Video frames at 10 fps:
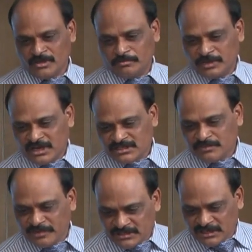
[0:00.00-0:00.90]
Because the
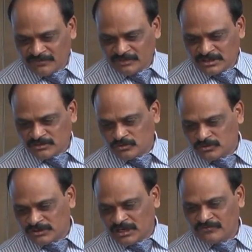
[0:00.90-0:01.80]
basic conviction should
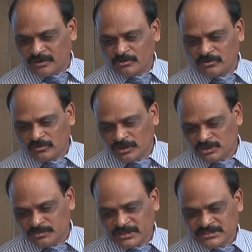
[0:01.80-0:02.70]
start from our own
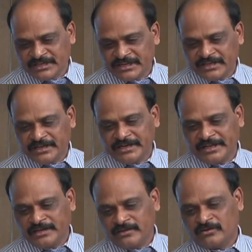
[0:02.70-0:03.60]
experience.
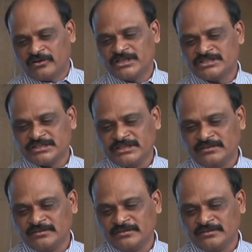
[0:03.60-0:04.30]
Integrity, honesty,